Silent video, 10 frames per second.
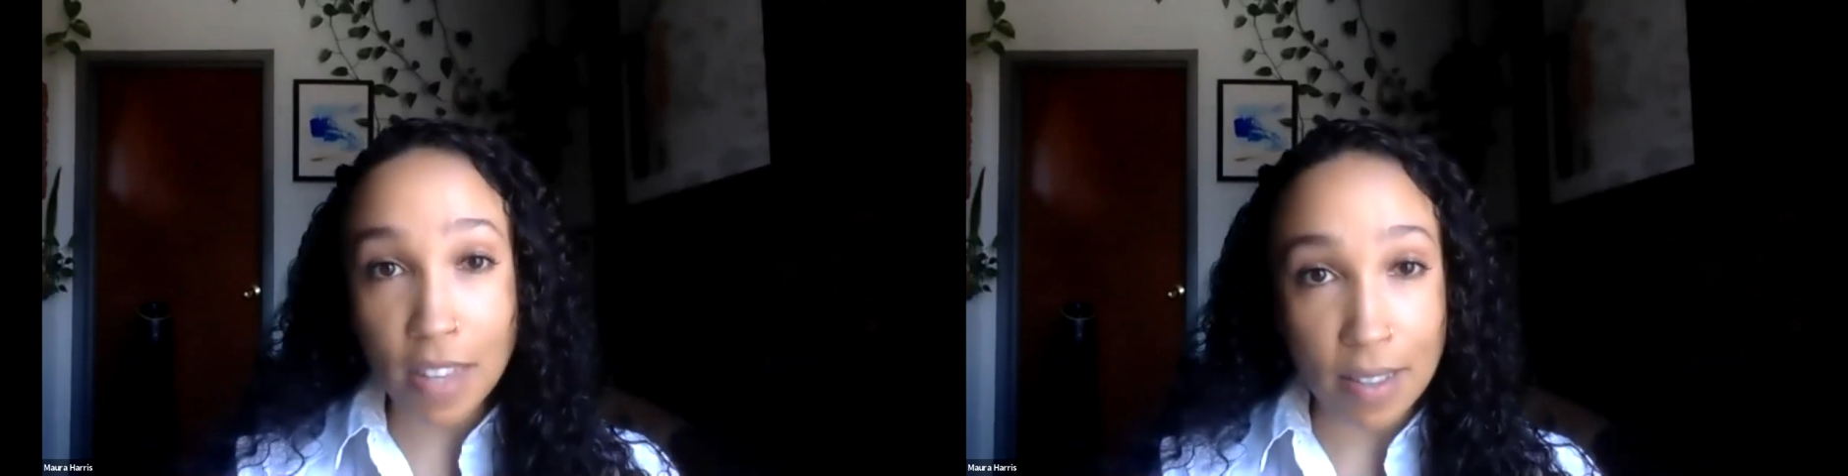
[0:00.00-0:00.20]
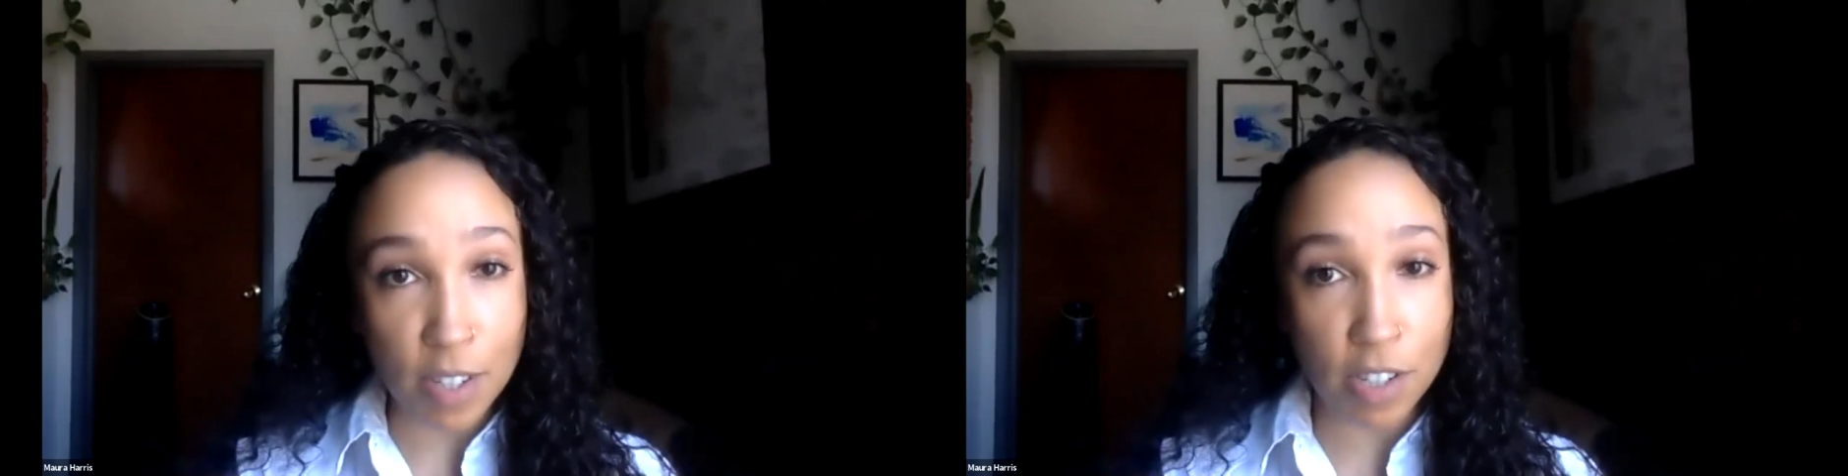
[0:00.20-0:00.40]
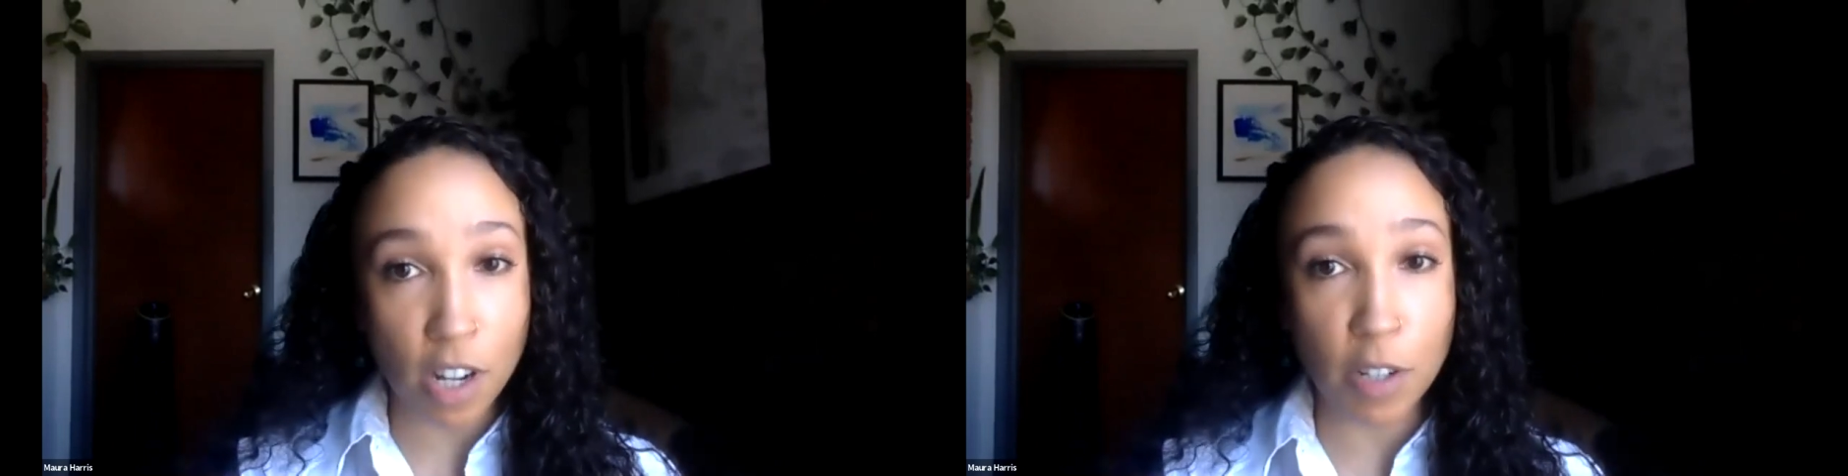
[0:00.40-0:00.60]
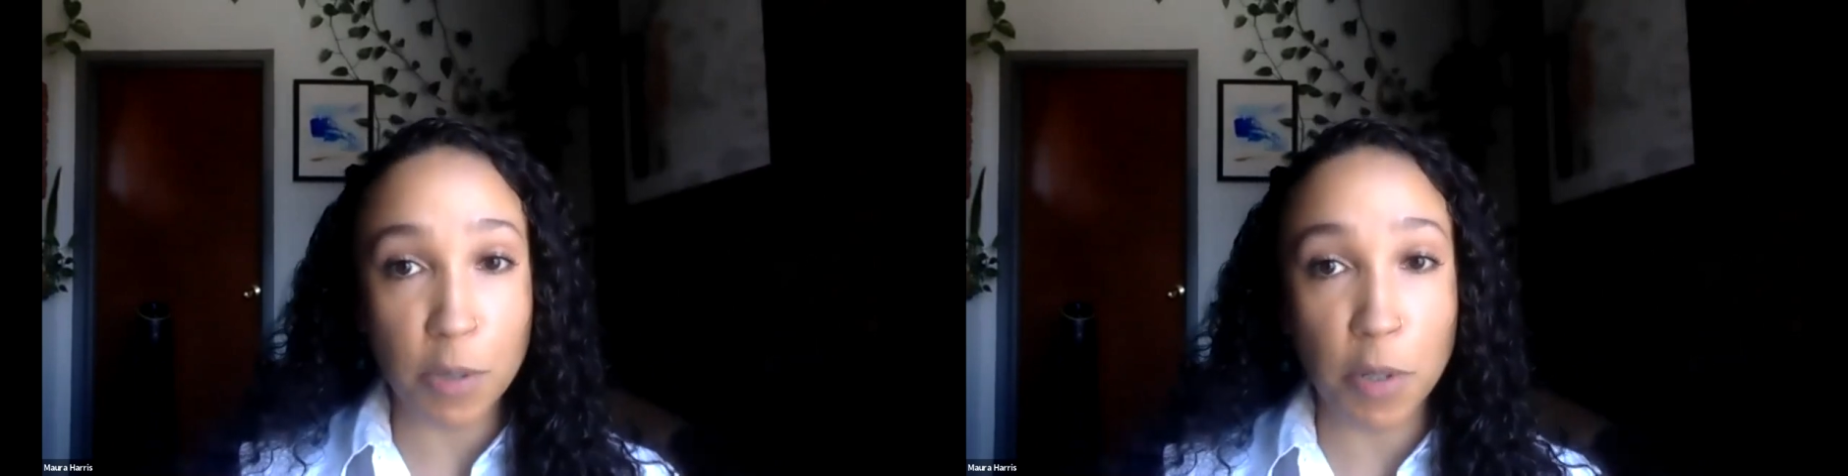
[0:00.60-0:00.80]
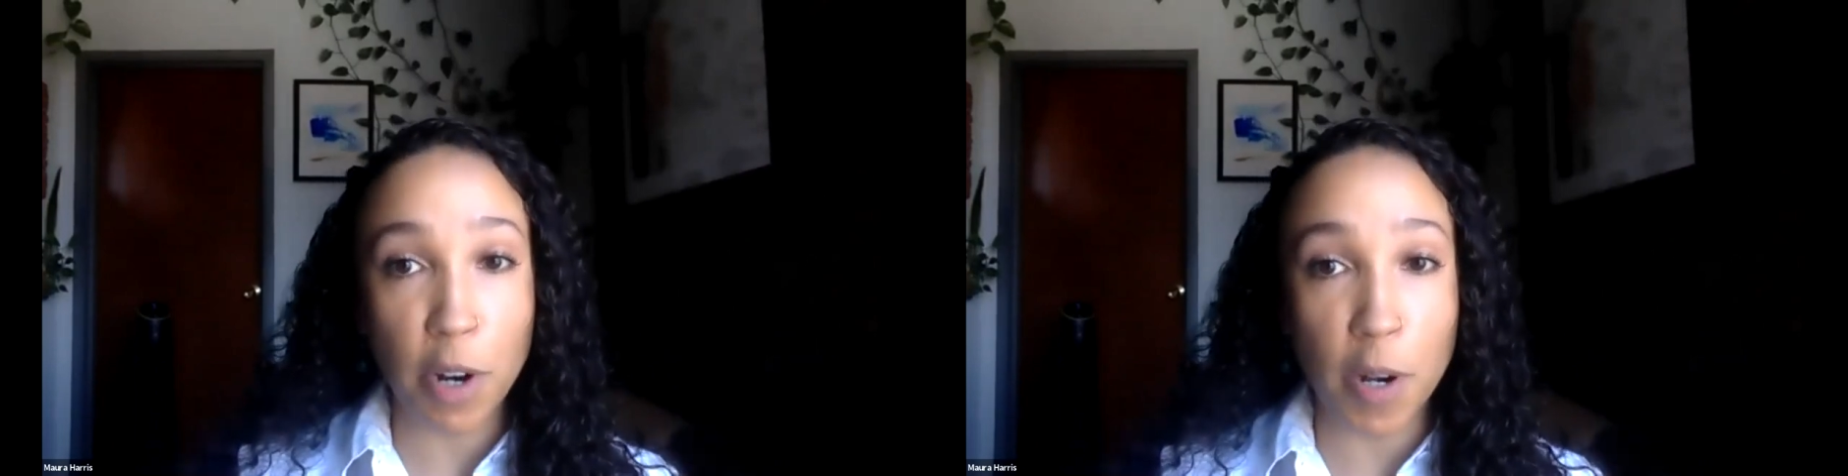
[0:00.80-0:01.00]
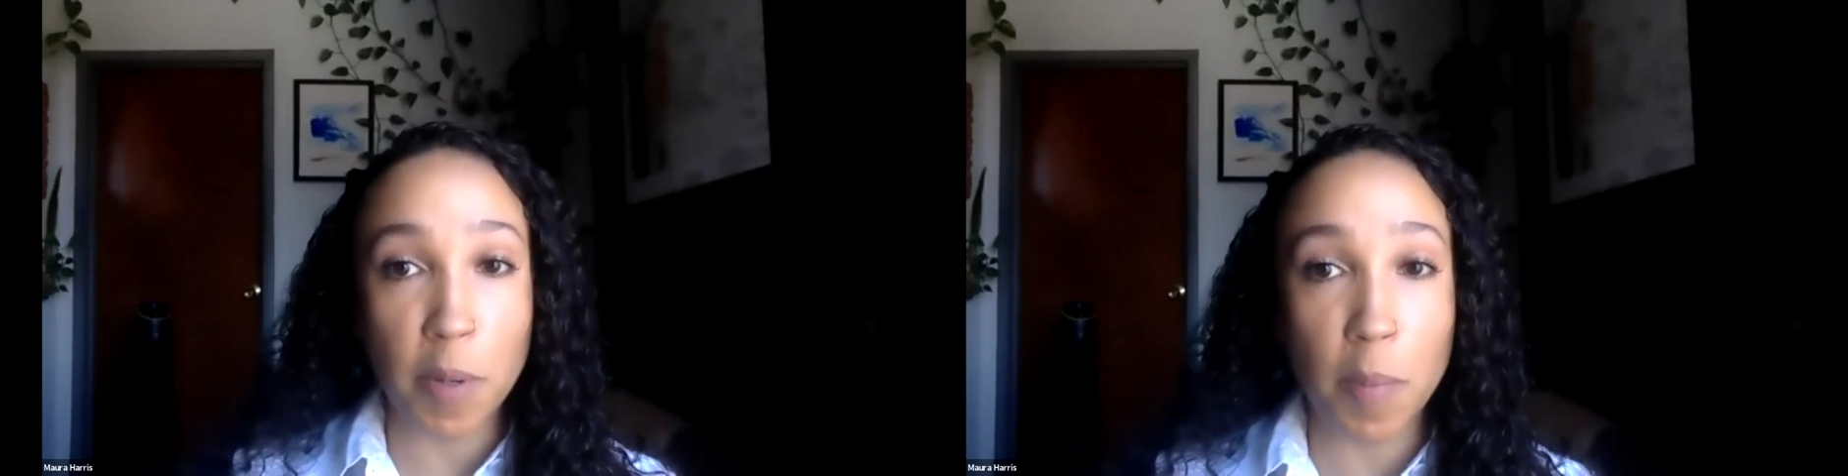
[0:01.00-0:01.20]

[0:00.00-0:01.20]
this is also incredibly